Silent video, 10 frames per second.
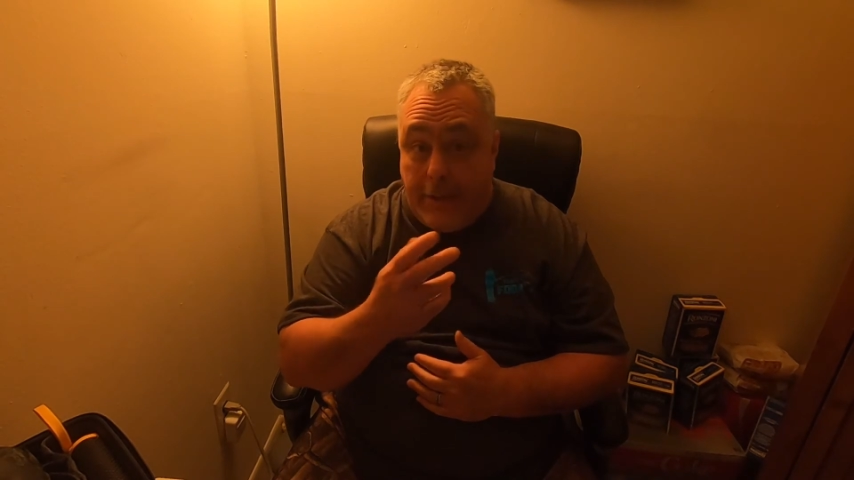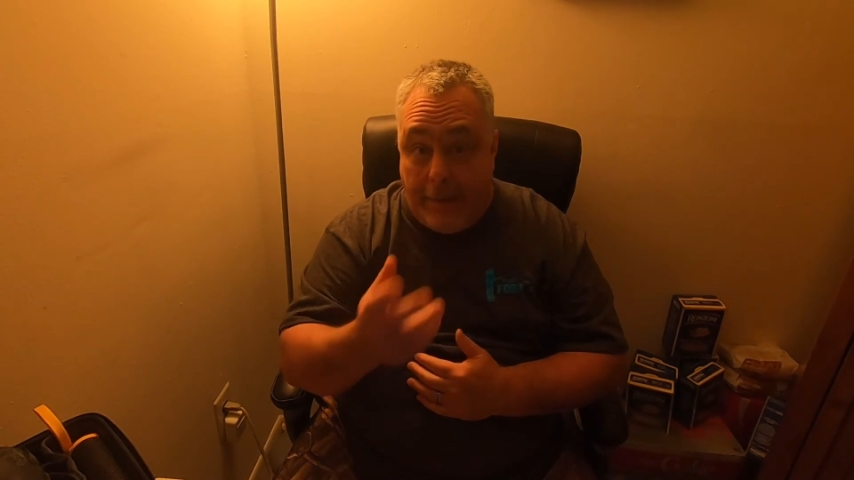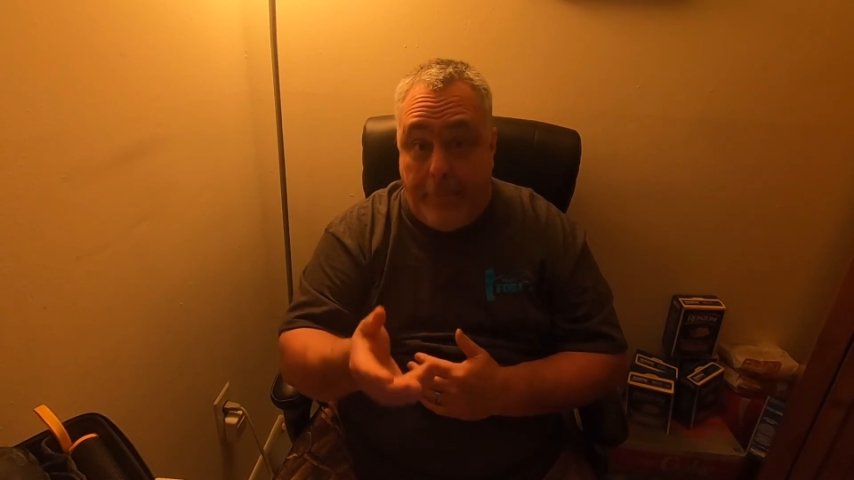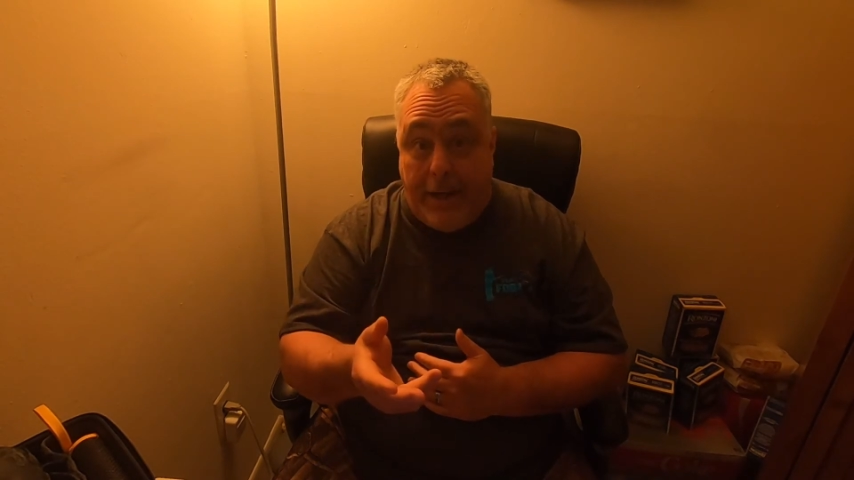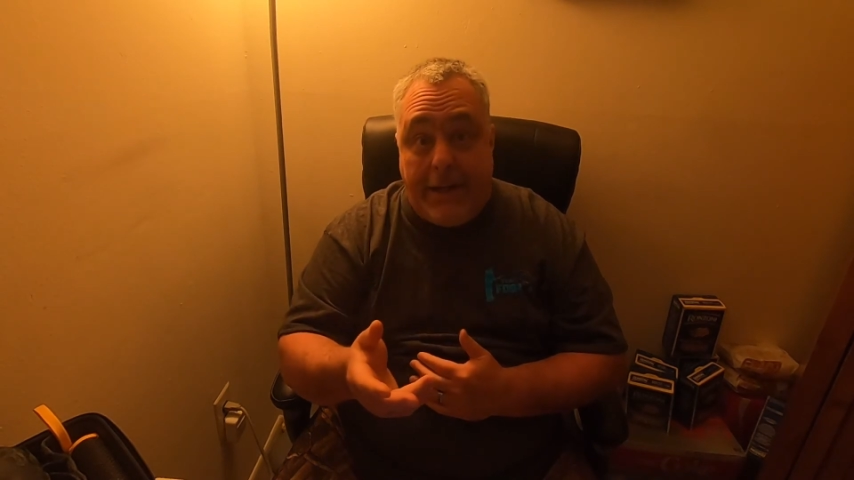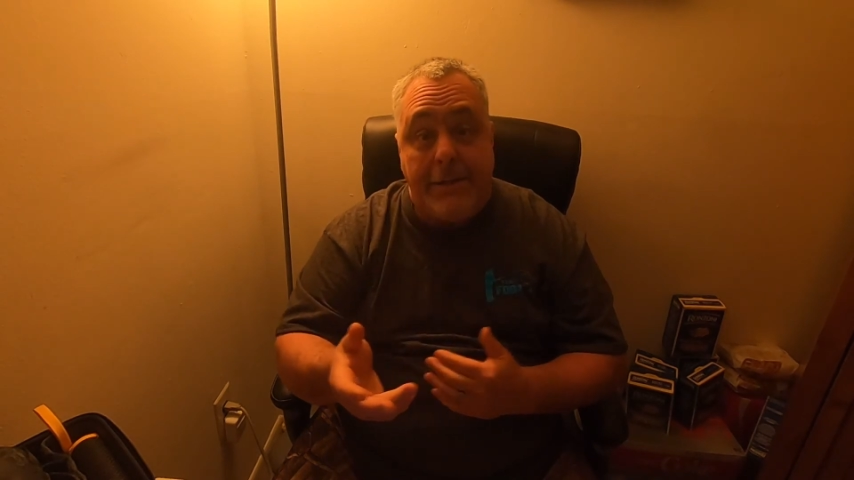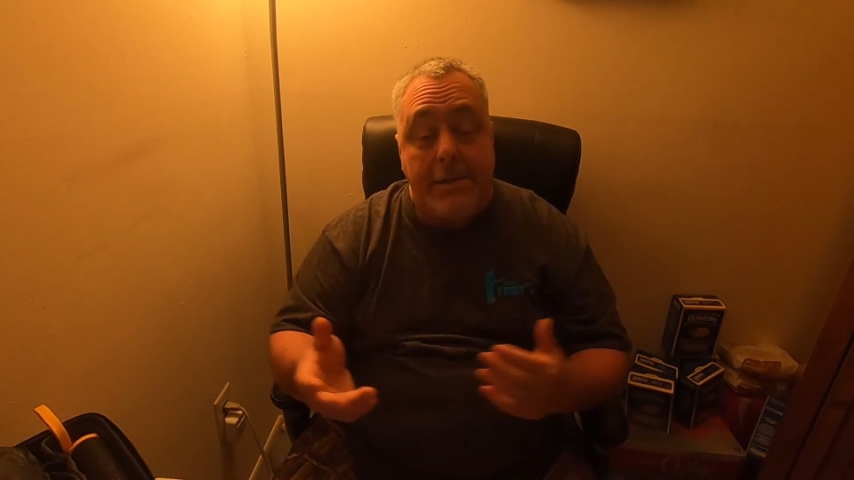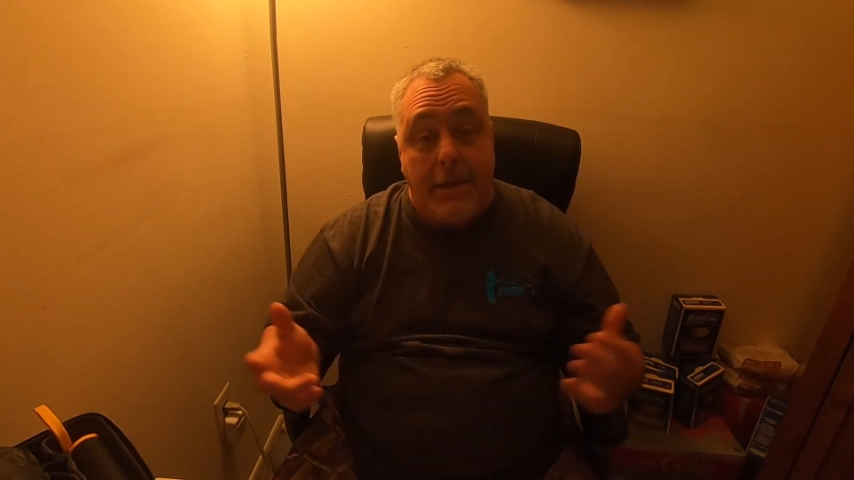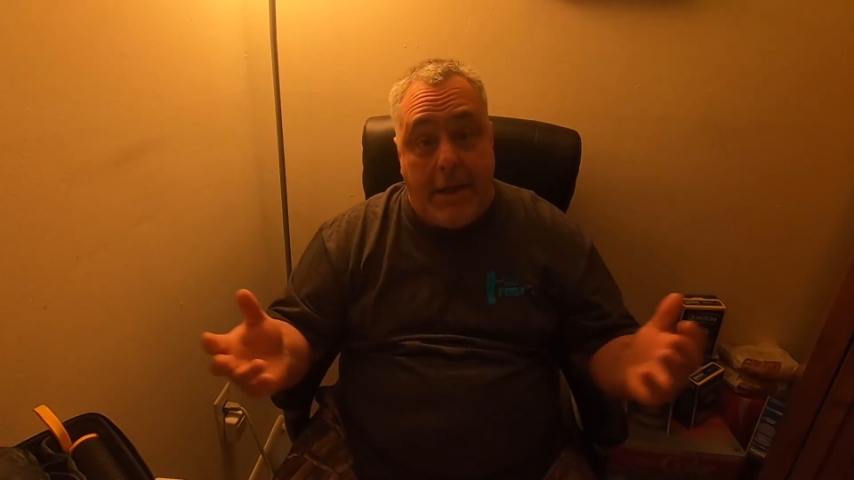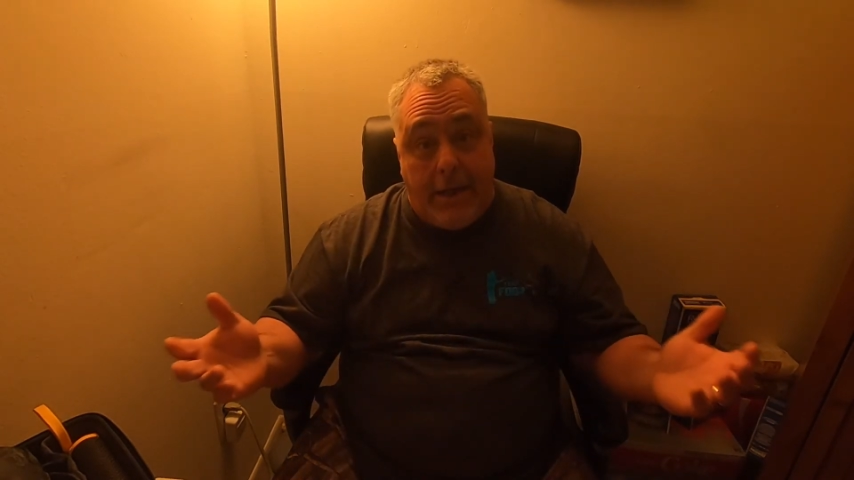that
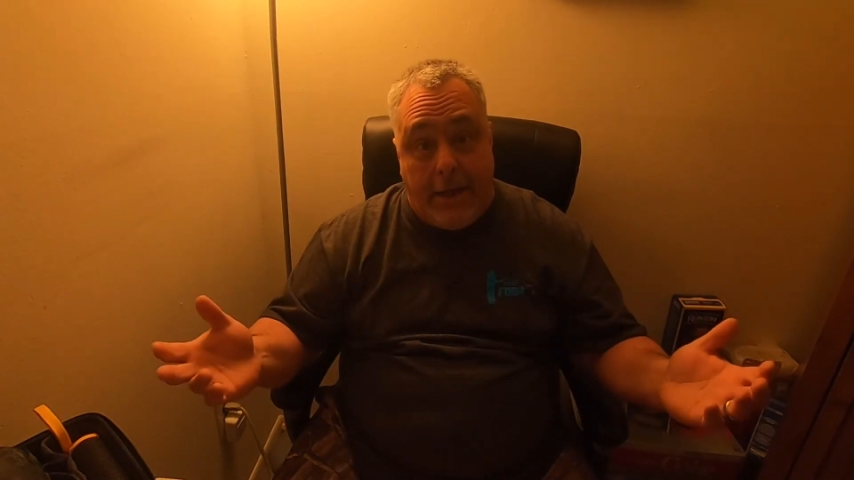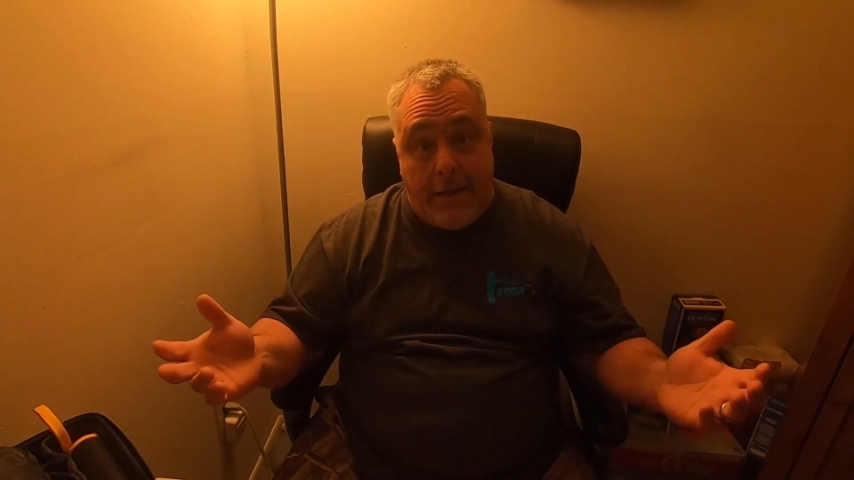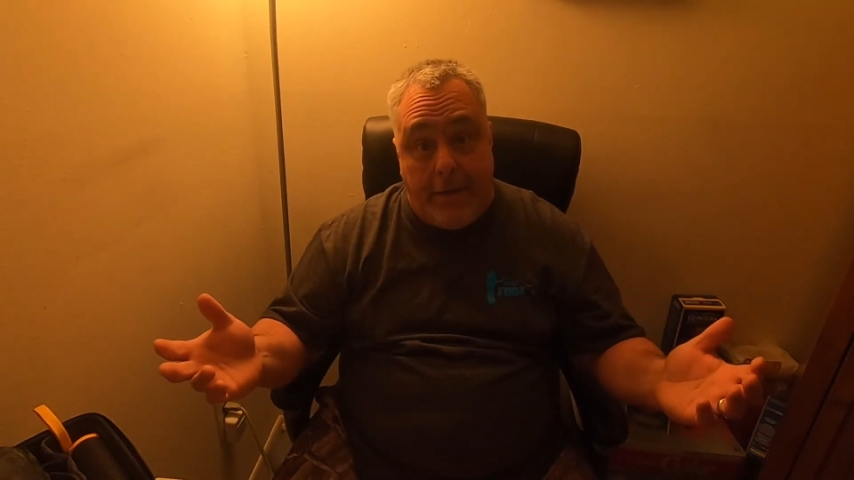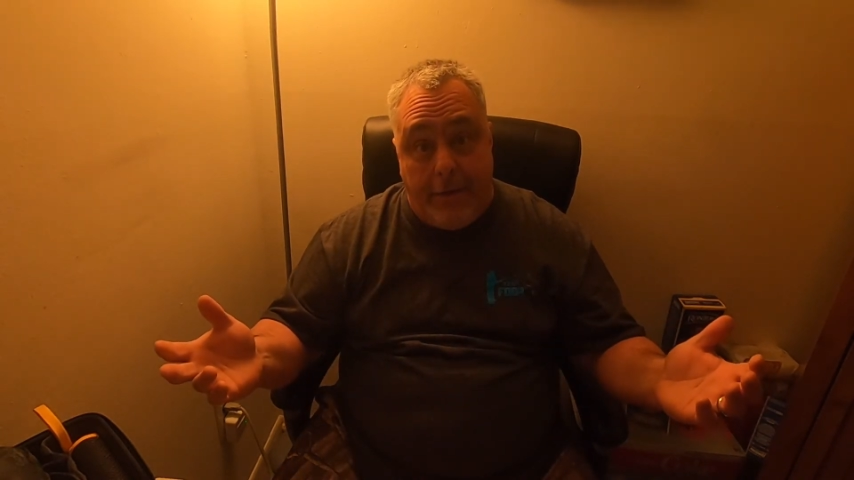bass and